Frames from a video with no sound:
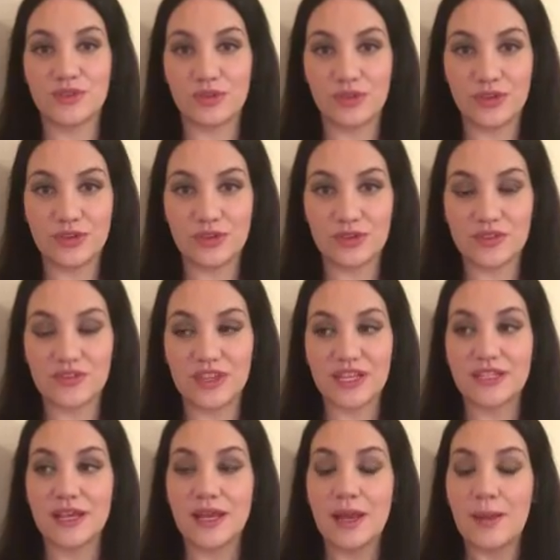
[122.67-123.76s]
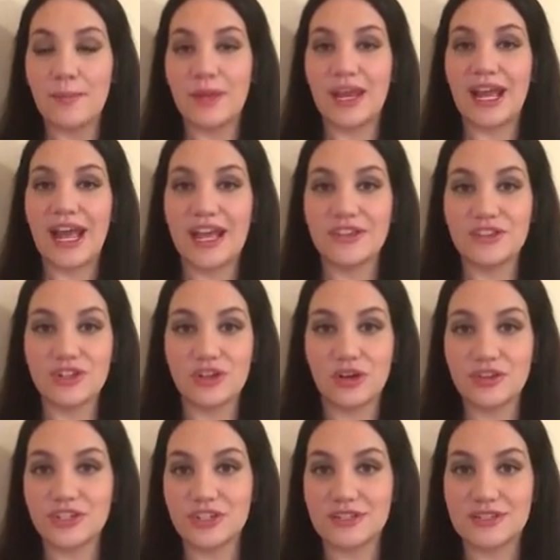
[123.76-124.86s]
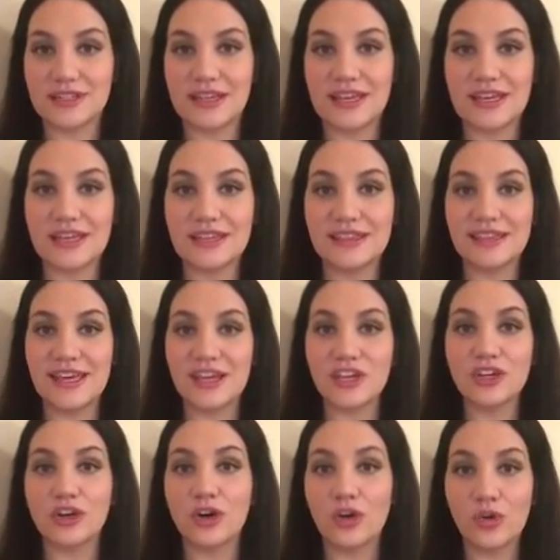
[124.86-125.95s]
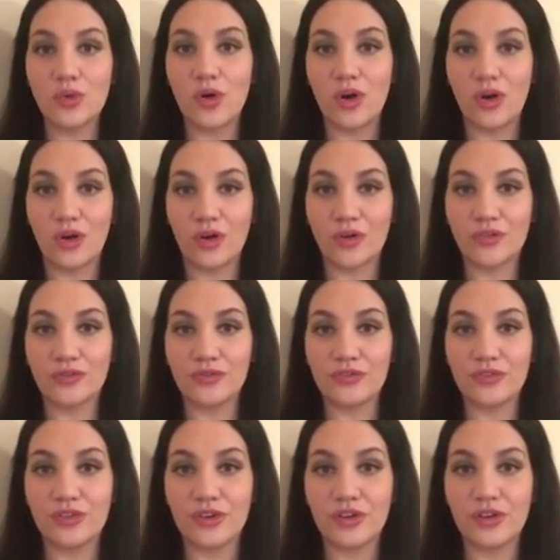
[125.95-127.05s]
was all those sorts of things, but I had to consciously let go of